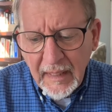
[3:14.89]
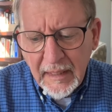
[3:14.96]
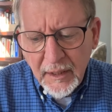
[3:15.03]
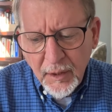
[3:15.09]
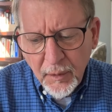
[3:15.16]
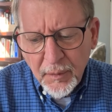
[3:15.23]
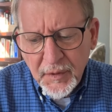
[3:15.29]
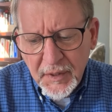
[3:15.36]
he
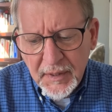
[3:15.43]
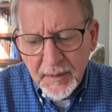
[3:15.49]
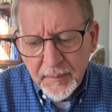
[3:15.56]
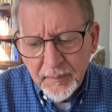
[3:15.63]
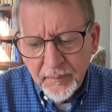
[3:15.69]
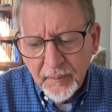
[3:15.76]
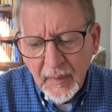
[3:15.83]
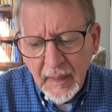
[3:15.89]
used
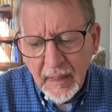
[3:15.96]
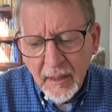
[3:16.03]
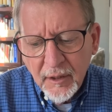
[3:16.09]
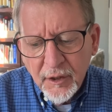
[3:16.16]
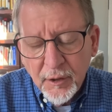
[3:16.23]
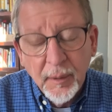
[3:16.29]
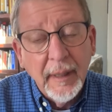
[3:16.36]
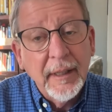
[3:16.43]

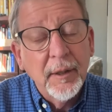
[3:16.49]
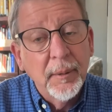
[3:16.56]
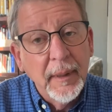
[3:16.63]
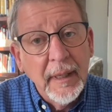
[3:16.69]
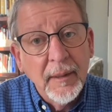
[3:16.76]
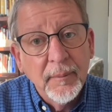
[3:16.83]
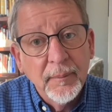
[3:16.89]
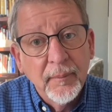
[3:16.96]

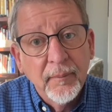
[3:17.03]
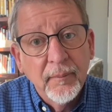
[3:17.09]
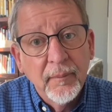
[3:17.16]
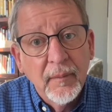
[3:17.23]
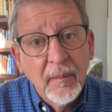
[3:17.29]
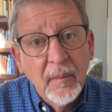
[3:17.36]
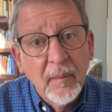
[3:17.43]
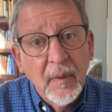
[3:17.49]
trickery,
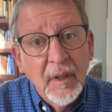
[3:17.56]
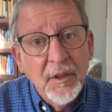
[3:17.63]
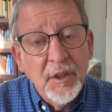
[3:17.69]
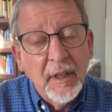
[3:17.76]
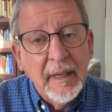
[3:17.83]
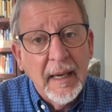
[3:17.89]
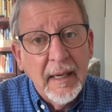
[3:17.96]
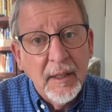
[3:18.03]

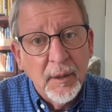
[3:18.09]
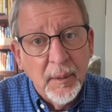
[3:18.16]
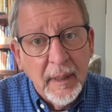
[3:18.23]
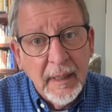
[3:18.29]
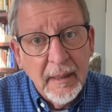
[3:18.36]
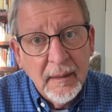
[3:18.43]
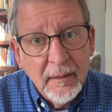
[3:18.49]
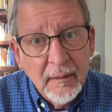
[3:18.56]

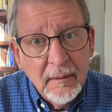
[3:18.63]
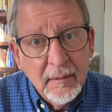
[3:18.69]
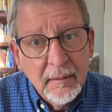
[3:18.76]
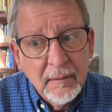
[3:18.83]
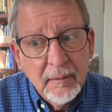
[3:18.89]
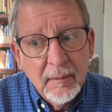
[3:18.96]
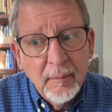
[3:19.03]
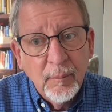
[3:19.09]
chicanery,
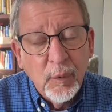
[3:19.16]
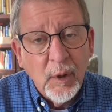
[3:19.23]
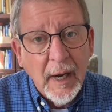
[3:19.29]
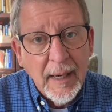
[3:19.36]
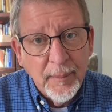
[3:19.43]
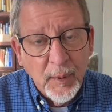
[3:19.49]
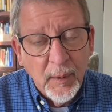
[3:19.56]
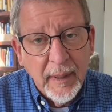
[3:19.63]

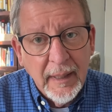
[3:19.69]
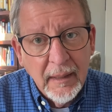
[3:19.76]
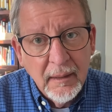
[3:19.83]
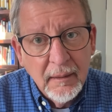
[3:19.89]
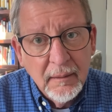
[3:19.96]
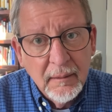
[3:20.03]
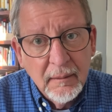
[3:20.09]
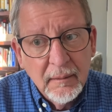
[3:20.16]
bribery.
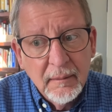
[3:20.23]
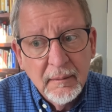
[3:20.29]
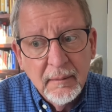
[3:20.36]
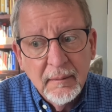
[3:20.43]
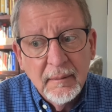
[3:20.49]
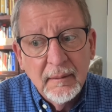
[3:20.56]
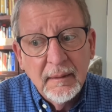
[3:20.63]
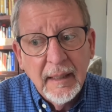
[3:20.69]

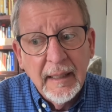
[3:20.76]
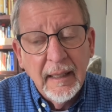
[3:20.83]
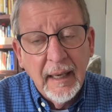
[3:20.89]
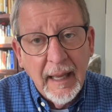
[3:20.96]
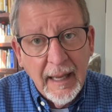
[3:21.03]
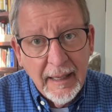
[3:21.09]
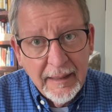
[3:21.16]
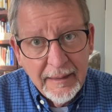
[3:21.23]
He
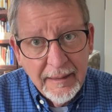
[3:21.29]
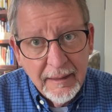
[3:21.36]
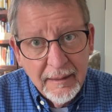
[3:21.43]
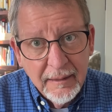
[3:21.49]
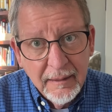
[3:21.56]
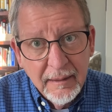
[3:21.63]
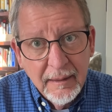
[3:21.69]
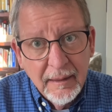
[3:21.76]
lied.
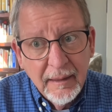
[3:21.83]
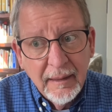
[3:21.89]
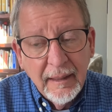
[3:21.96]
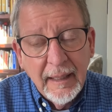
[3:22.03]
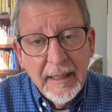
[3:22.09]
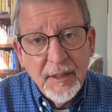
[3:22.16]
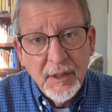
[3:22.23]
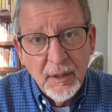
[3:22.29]

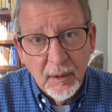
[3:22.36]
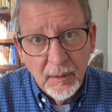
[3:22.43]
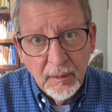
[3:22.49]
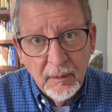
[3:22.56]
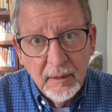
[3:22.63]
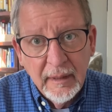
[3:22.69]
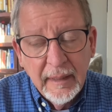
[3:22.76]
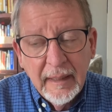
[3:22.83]
He
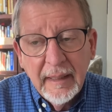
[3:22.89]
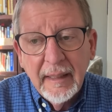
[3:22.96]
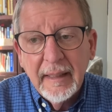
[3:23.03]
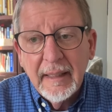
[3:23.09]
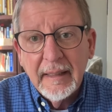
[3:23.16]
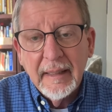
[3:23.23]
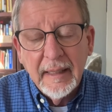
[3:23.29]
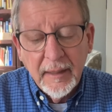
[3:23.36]
stole.
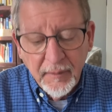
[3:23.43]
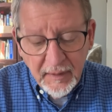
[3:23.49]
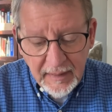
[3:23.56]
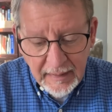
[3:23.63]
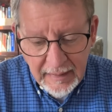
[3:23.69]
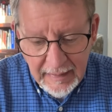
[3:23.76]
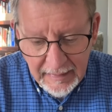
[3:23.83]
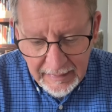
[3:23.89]
He did
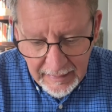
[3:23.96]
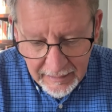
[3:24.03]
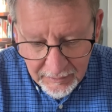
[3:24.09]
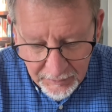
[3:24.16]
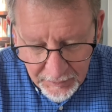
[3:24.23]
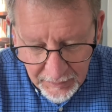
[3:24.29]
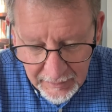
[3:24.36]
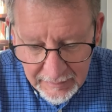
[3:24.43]
everything he
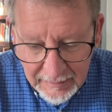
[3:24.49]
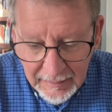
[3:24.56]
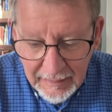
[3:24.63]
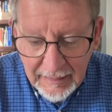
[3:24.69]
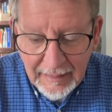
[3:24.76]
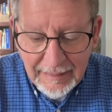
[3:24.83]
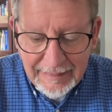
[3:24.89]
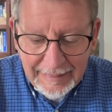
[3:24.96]
could
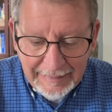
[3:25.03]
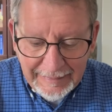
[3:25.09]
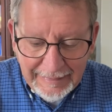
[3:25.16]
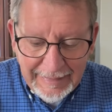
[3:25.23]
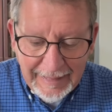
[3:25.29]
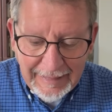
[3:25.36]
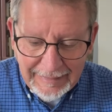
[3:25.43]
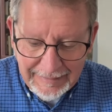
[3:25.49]
to
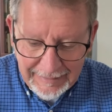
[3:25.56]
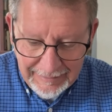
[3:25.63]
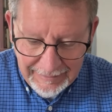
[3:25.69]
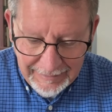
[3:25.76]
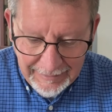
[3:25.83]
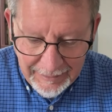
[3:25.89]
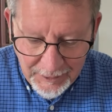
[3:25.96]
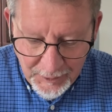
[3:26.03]
get
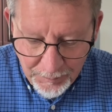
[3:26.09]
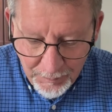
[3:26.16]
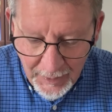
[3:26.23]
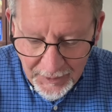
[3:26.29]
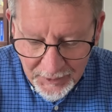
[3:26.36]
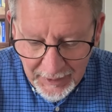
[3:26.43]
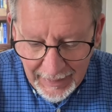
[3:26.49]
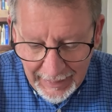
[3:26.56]
as
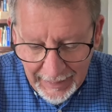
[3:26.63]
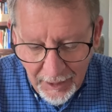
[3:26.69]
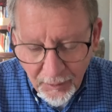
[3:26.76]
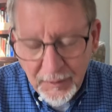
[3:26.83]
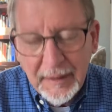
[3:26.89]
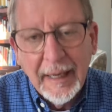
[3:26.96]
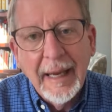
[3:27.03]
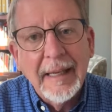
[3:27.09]
much
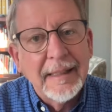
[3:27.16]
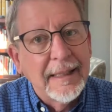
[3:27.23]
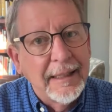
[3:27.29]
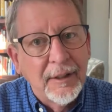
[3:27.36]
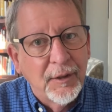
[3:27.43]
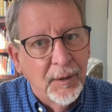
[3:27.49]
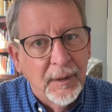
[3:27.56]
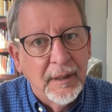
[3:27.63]
out as he
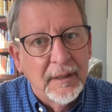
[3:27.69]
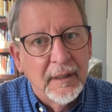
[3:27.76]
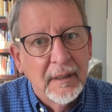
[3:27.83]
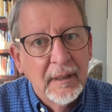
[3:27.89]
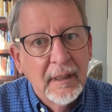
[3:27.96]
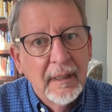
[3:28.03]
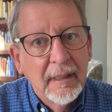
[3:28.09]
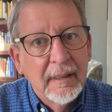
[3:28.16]
could,
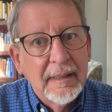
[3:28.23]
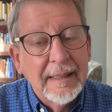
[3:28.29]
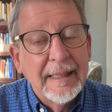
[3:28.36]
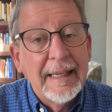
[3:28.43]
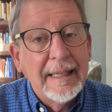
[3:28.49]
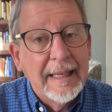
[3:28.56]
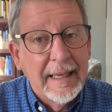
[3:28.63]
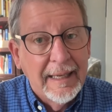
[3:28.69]

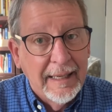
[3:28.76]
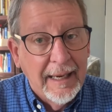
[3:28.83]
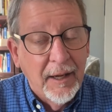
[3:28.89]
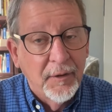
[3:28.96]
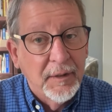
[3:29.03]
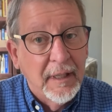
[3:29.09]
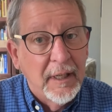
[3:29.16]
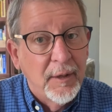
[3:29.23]
sneaking it
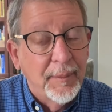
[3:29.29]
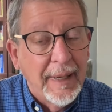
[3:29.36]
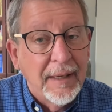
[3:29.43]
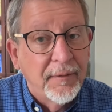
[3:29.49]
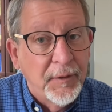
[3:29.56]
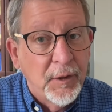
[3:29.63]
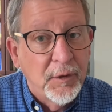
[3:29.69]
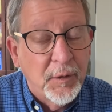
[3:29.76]
out. And he made
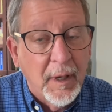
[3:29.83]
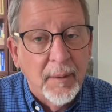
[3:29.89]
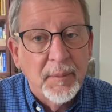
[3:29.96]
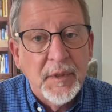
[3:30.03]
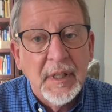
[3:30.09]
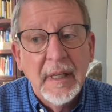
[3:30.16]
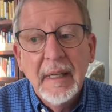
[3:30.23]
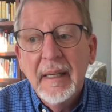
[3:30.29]
a few
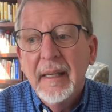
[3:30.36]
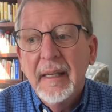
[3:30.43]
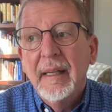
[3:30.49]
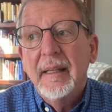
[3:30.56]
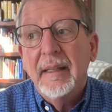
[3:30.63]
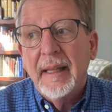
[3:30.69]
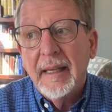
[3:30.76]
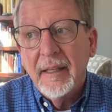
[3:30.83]
trips.
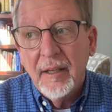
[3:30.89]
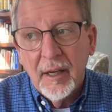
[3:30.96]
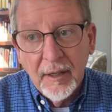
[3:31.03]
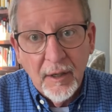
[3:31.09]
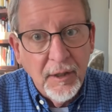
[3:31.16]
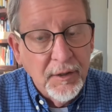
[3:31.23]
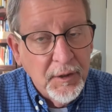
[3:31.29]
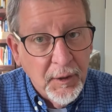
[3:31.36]
They got
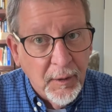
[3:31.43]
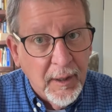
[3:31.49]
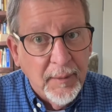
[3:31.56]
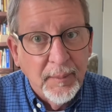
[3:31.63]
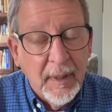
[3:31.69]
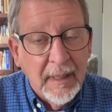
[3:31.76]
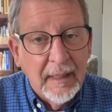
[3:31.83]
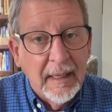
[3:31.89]
onto
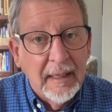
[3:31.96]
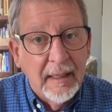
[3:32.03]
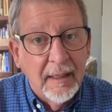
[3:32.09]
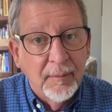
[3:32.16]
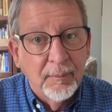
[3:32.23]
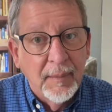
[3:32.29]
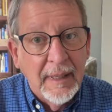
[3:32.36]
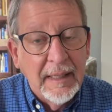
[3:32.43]
him, and they
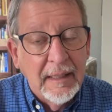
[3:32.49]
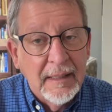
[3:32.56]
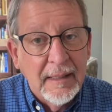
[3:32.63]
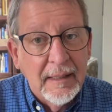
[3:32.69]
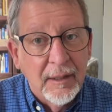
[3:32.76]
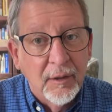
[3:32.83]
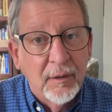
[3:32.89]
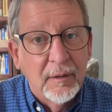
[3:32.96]
uh, many
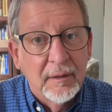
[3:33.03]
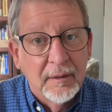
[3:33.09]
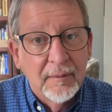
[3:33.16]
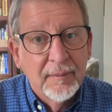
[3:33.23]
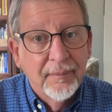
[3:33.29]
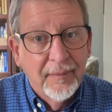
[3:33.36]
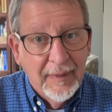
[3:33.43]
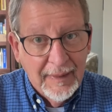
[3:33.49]
still
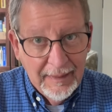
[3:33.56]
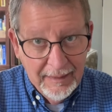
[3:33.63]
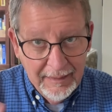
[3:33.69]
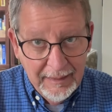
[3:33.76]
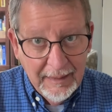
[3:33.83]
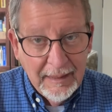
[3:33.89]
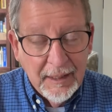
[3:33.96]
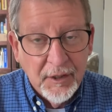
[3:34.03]

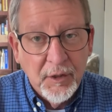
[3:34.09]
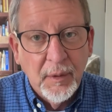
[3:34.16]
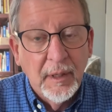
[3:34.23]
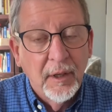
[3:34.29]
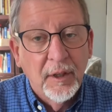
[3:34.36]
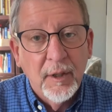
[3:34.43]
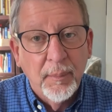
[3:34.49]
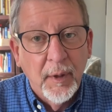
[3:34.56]
in history
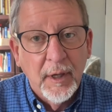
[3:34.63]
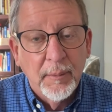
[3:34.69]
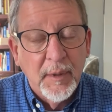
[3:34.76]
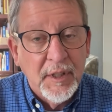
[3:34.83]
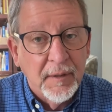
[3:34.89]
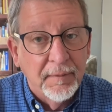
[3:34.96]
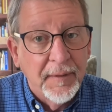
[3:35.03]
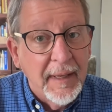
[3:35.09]
look upon him
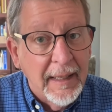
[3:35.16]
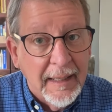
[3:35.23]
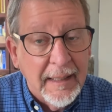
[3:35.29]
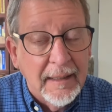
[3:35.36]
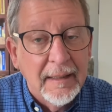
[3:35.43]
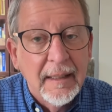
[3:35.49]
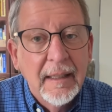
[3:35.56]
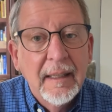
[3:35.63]
as a
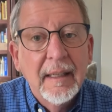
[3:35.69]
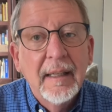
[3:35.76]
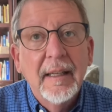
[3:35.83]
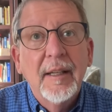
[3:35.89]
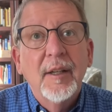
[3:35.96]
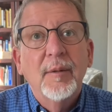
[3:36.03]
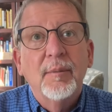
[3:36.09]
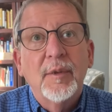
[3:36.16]
villain.
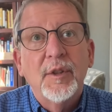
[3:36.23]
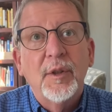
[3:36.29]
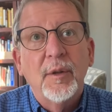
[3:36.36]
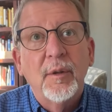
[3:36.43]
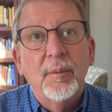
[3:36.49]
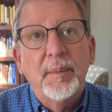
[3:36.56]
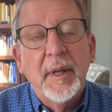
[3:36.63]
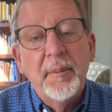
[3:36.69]

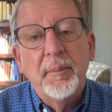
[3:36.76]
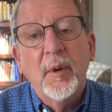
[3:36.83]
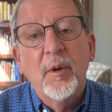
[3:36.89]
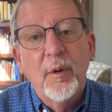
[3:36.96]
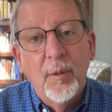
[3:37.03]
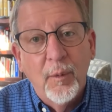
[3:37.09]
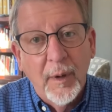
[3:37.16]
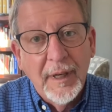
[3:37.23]
To people
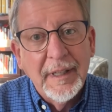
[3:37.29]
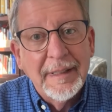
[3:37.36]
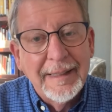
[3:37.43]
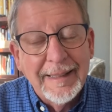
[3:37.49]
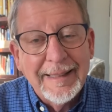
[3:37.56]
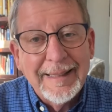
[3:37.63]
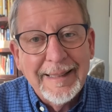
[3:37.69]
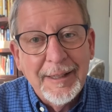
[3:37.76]
who wanted
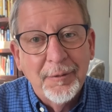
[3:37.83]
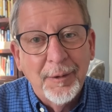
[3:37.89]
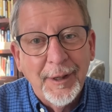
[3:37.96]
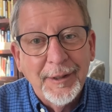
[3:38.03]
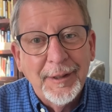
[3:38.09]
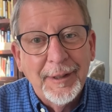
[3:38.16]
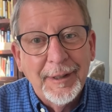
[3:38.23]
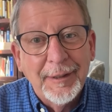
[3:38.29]
to see
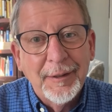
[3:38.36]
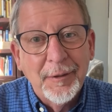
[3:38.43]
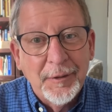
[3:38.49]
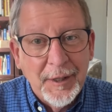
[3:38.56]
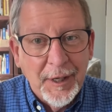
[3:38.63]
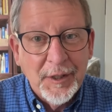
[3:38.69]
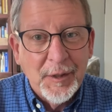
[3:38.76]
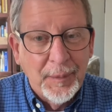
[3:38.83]
what the New
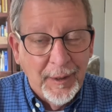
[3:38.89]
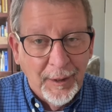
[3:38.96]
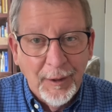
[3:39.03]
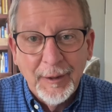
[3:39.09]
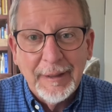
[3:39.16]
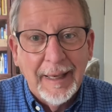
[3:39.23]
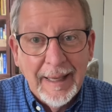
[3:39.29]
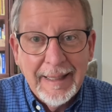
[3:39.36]
Testament
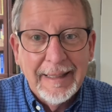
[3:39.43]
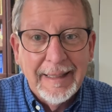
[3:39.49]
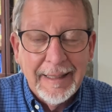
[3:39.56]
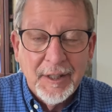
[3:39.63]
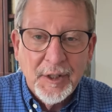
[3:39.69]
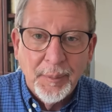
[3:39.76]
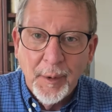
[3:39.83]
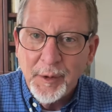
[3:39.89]
looked like in
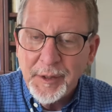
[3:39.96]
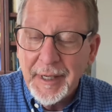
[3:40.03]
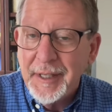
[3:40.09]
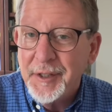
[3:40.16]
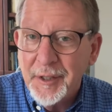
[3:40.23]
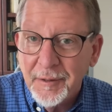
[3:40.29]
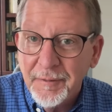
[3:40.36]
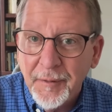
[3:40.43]
its most
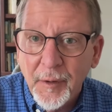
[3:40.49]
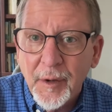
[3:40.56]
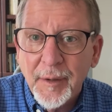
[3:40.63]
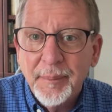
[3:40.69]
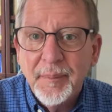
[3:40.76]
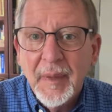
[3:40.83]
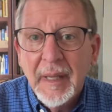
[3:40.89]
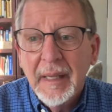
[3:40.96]
ancient
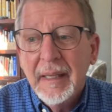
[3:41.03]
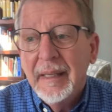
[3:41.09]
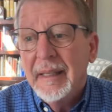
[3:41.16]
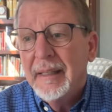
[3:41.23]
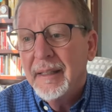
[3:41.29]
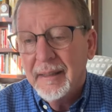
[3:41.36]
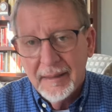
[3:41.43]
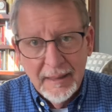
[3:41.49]
form
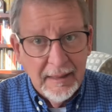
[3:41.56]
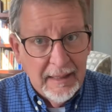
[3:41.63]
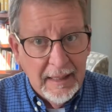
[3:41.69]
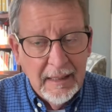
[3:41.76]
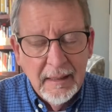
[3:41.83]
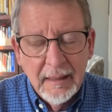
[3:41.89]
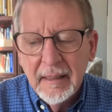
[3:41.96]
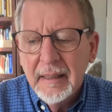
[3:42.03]
to
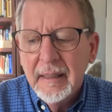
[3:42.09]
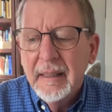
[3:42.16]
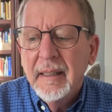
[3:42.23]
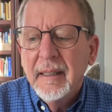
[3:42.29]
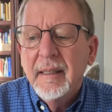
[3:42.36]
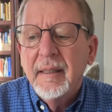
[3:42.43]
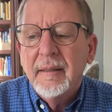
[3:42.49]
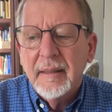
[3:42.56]
date,
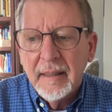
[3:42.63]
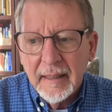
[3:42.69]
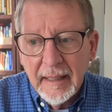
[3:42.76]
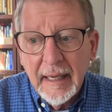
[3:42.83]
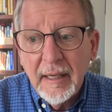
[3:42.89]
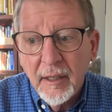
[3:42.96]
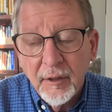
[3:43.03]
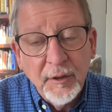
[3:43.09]

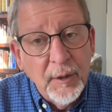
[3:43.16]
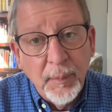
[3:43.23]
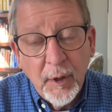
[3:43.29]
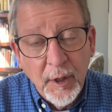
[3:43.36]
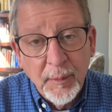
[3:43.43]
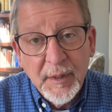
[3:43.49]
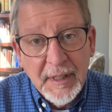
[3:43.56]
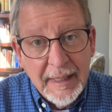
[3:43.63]
they looked upon
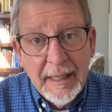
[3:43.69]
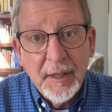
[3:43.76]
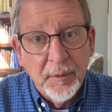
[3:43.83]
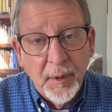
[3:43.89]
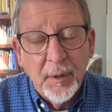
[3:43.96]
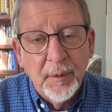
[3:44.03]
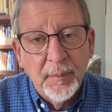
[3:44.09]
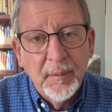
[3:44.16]
him as a
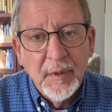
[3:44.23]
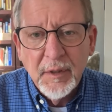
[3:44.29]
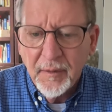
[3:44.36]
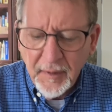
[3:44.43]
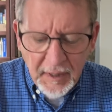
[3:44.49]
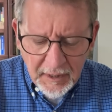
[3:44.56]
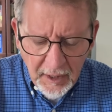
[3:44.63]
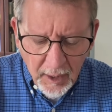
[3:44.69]
hero. So, a
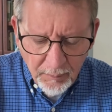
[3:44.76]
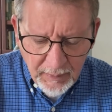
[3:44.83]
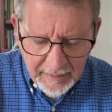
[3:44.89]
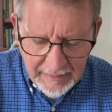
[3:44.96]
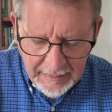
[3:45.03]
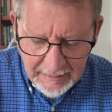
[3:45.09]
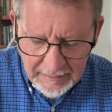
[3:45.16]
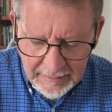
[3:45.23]
very
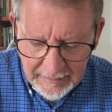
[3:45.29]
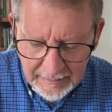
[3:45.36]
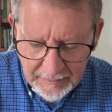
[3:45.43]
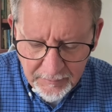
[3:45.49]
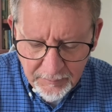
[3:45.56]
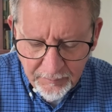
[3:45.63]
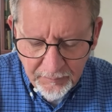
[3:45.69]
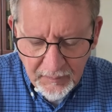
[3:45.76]
complicated thing.